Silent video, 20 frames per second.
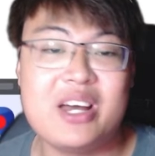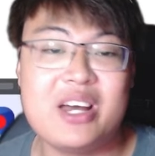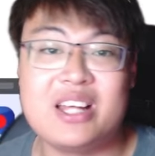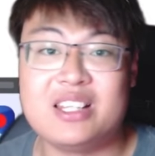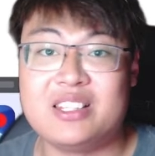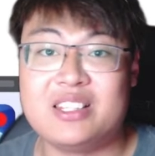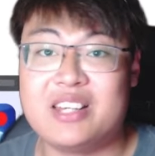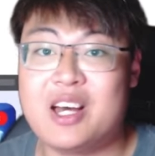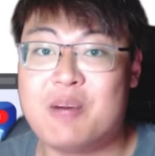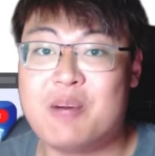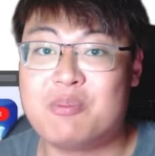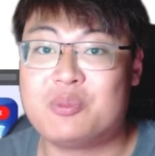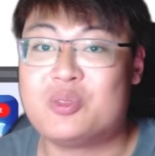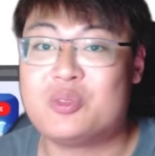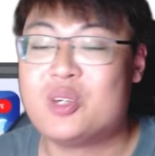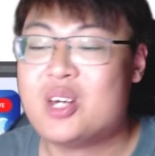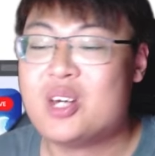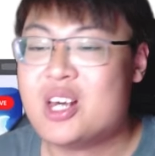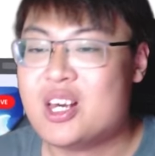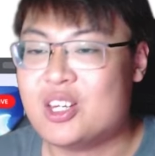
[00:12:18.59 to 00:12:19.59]
And it
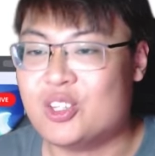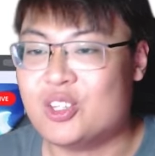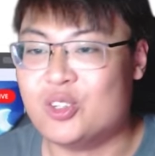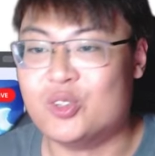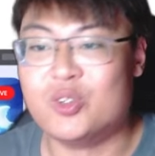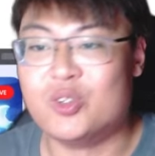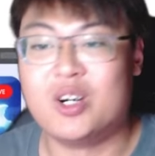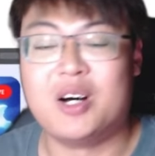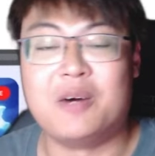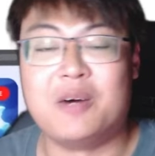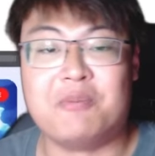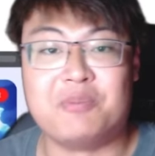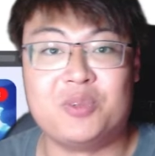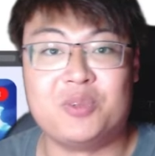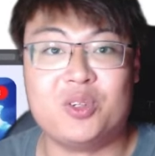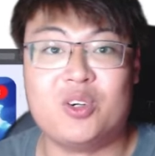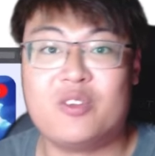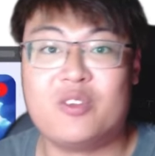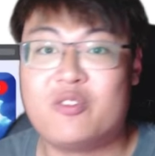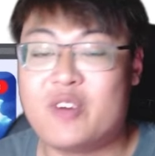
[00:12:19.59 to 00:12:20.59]
helps you,
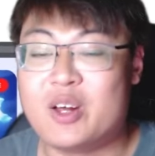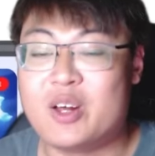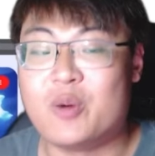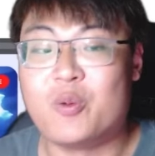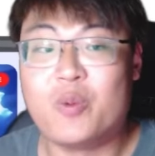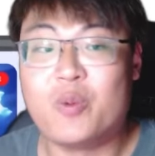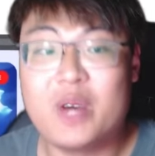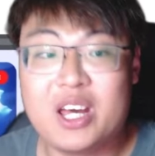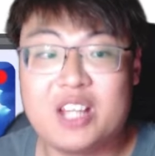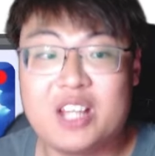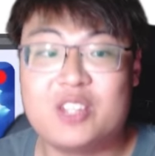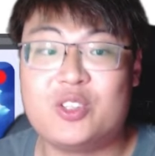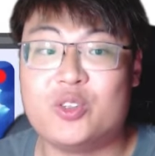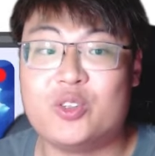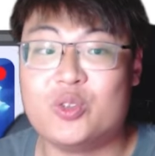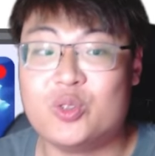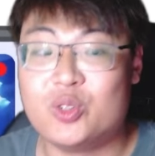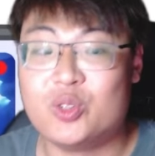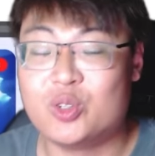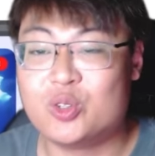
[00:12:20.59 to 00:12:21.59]
find a way
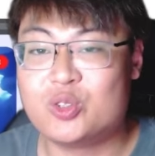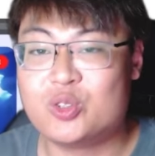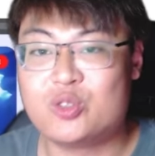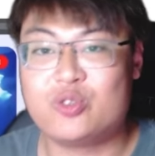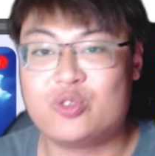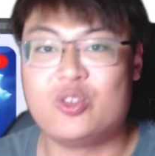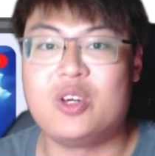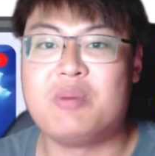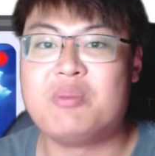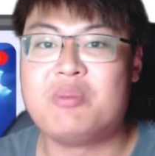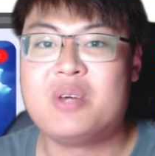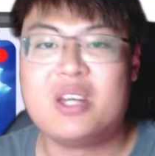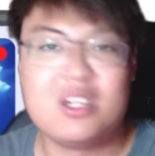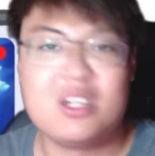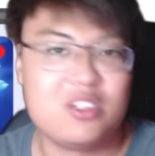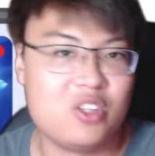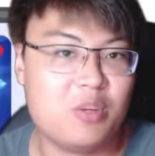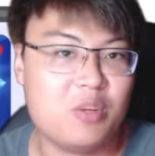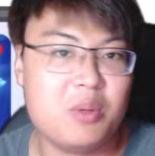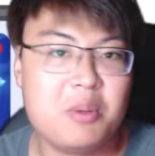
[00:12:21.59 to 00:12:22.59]
to, stream
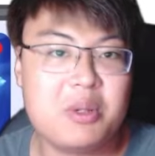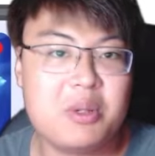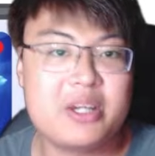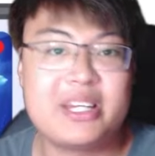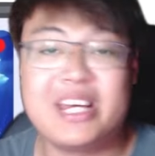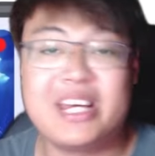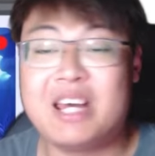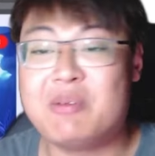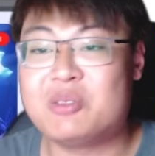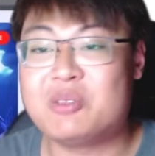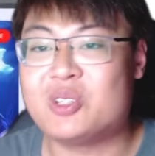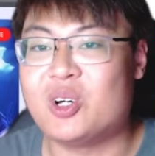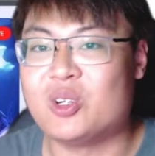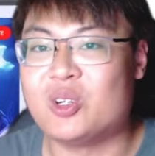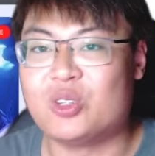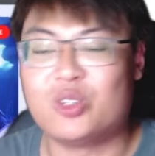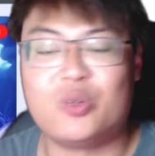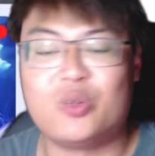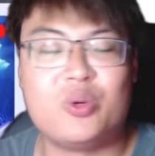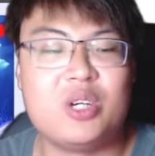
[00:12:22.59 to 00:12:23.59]
your mobile games
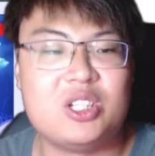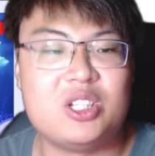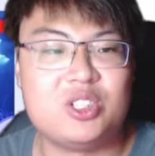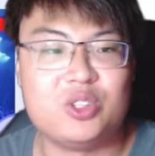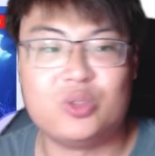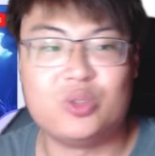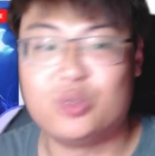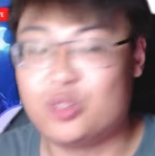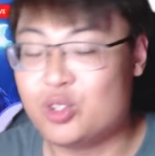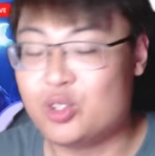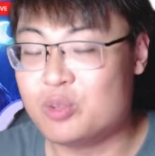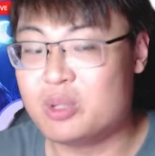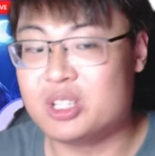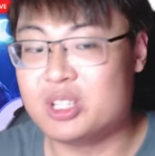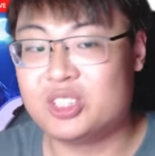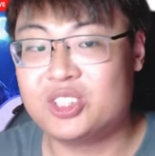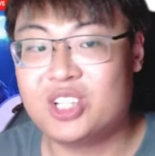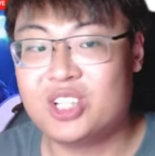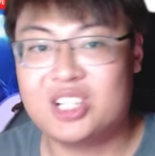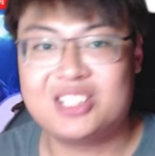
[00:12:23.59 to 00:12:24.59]
on Twitch, YouTube,
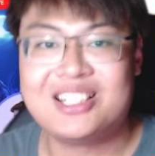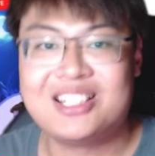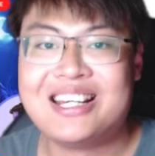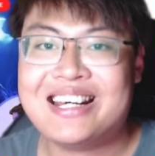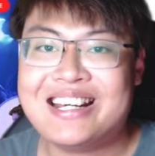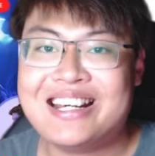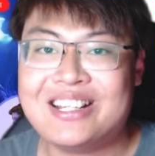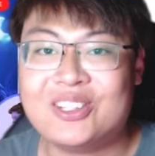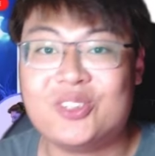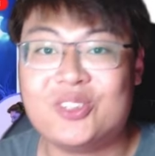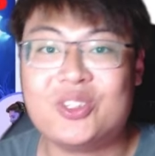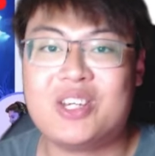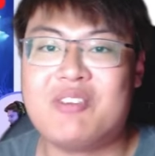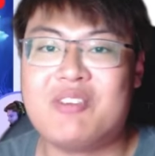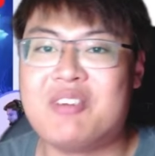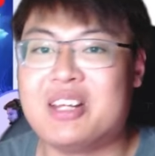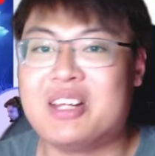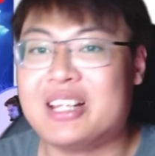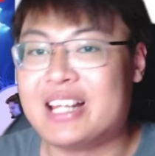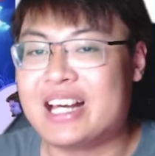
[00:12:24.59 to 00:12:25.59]
and such. Do
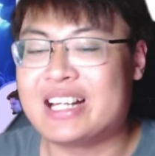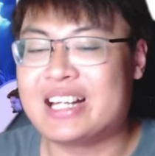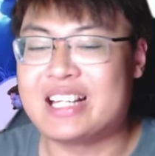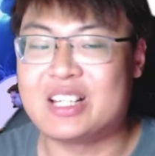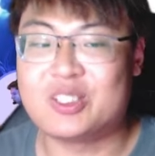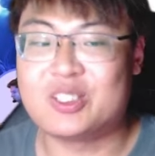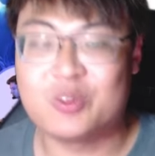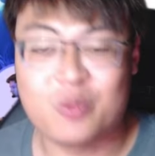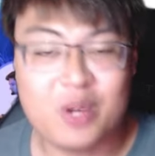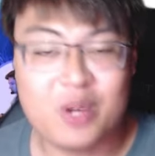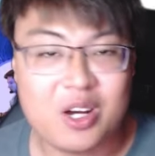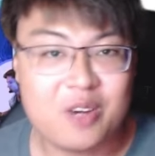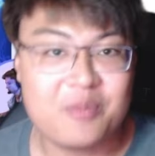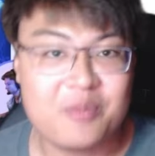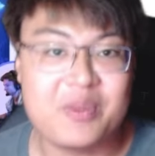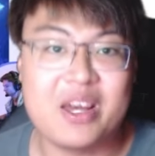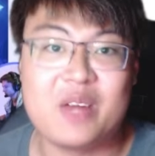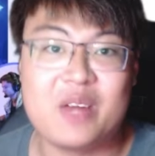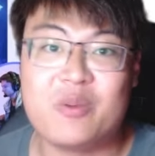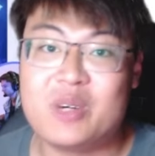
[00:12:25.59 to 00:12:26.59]
give it a like as
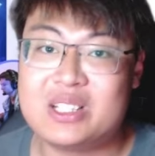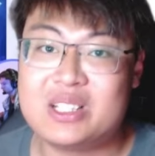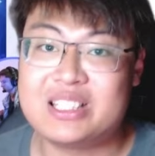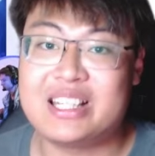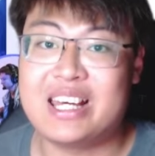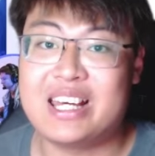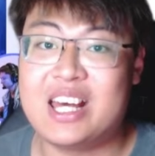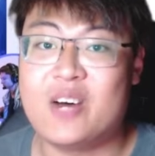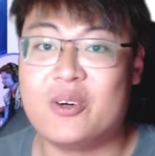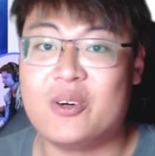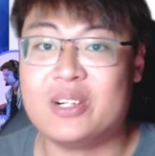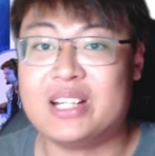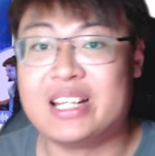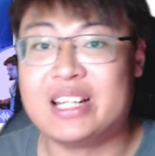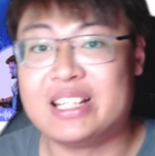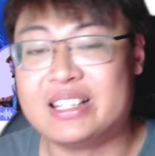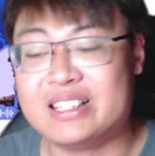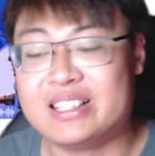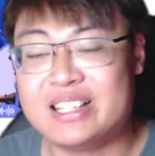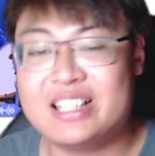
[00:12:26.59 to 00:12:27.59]
well. And once again, I will
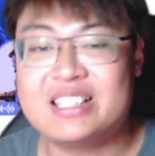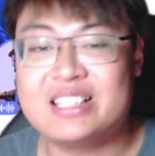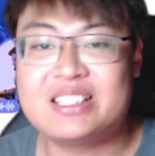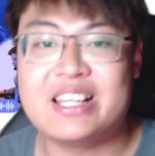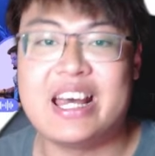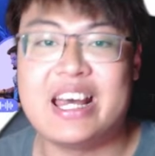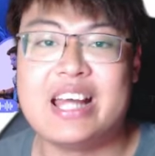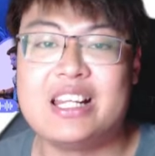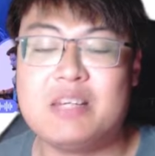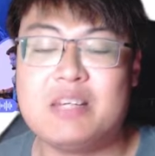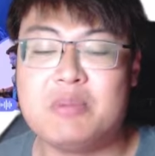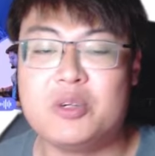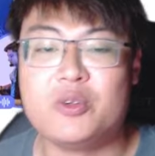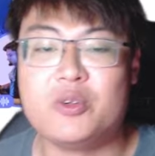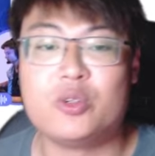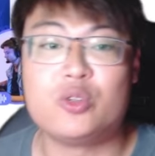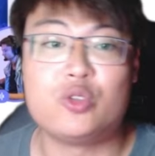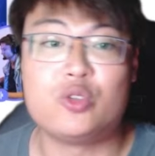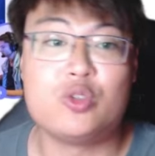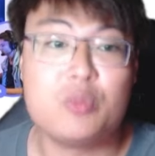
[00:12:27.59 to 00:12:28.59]
link this
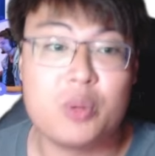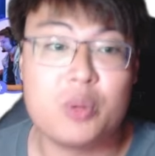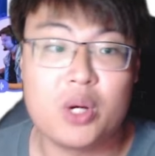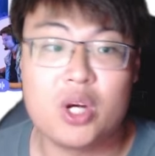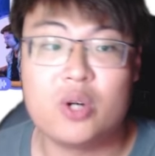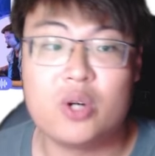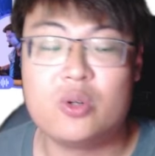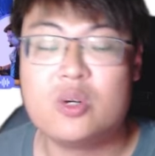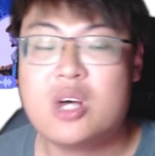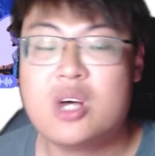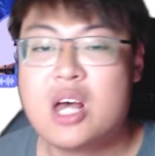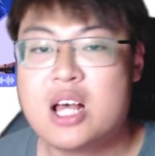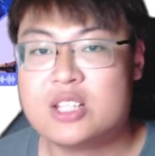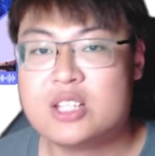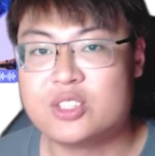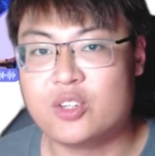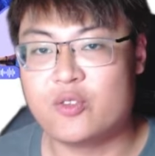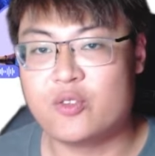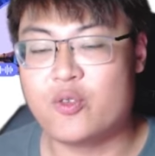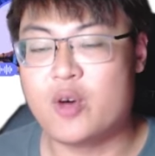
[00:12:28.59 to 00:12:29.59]
AnyMiro 2.0
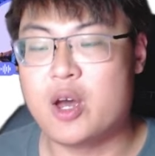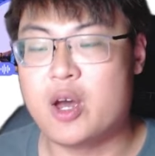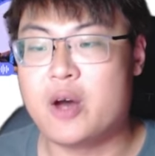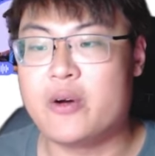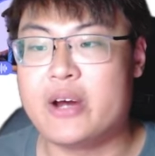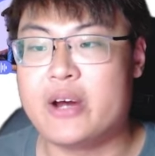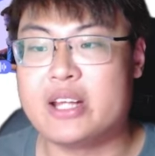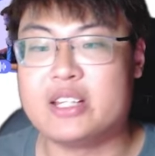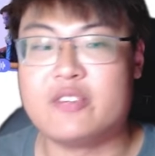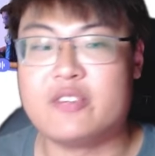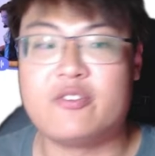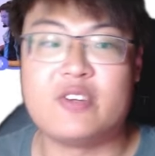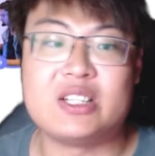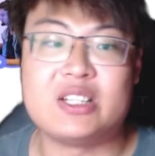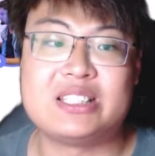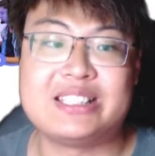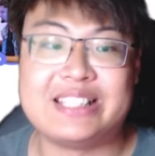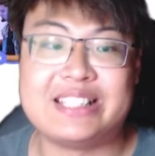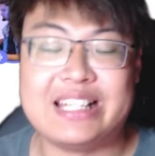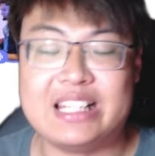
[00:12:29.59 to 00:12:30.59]
software, alright, the
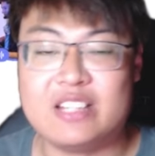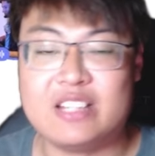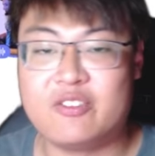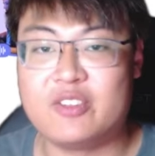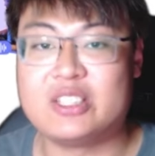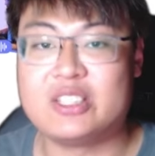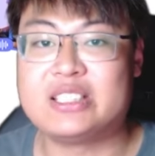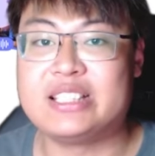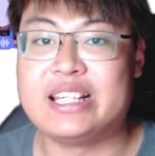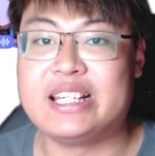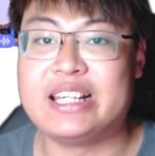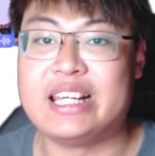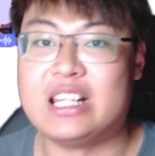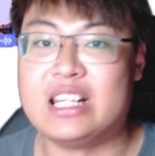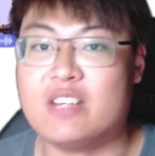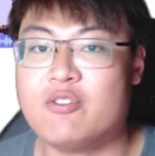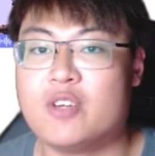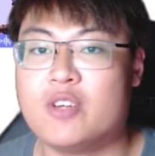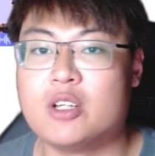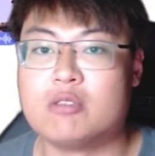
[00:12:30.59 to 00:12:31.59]
first link
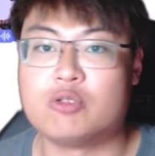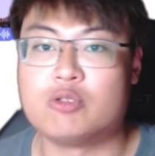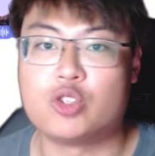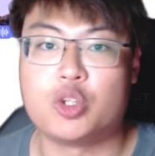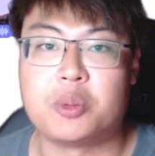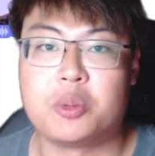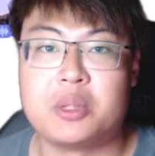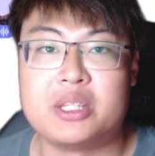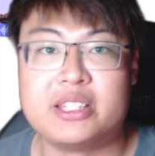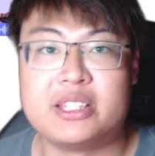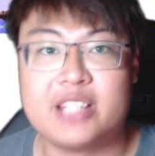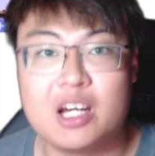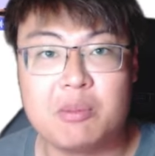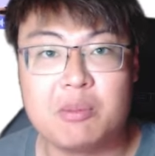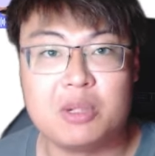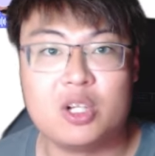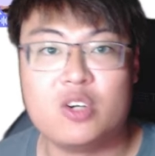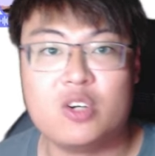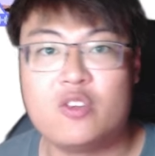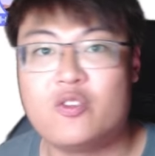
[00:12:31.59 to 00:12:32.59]
in the video description
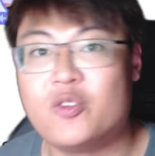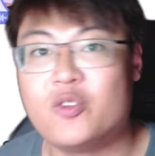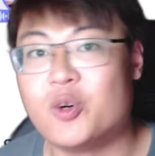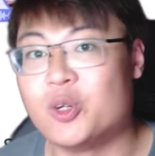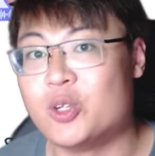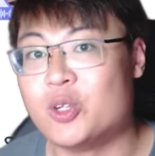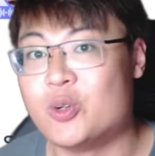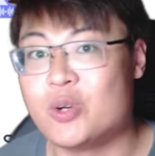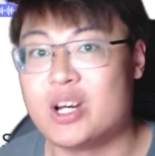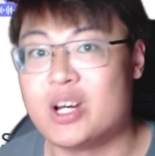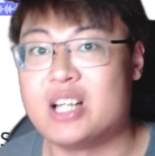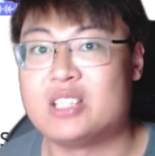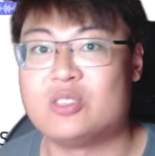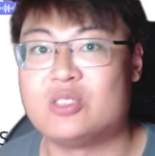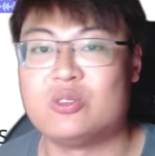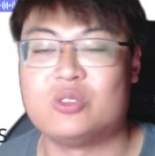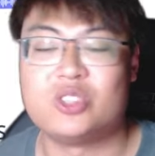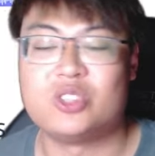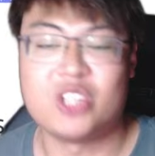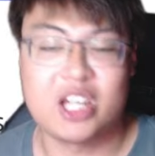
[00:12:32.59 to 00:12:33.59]
down below for you guys
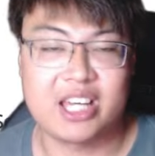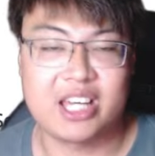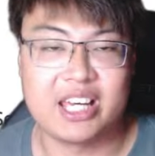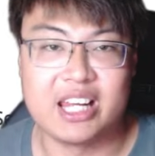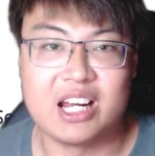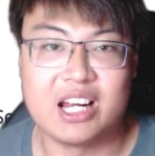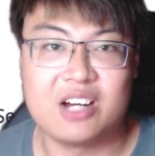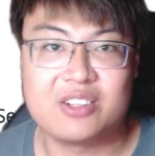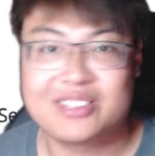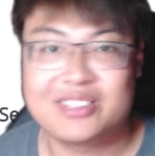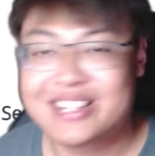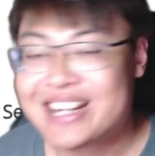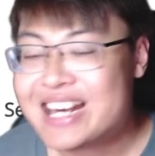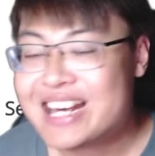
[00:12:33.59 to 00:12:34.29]
to check it out.